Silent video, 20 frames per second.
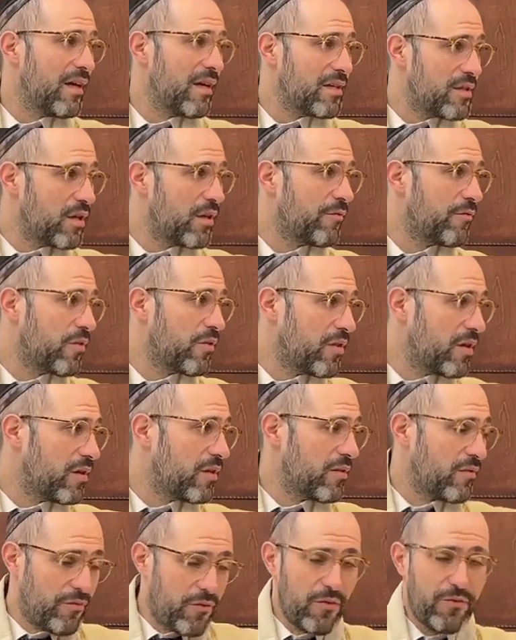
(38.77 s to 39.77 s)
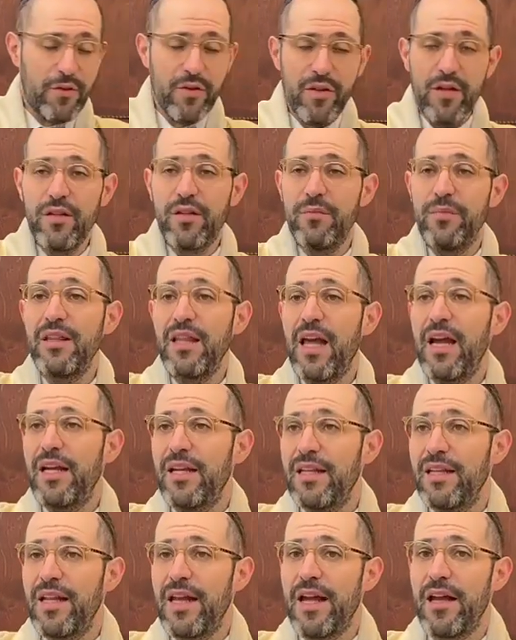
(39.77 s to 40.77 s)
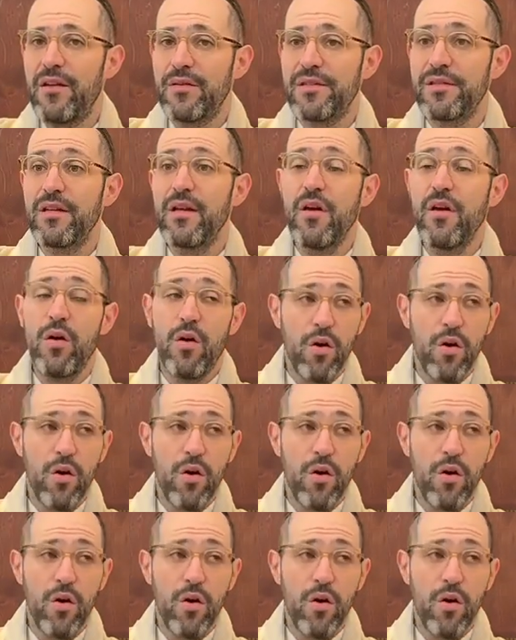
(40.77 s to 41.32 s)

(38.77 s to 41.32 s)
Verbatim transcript: is there for there for, for there to be light in the house.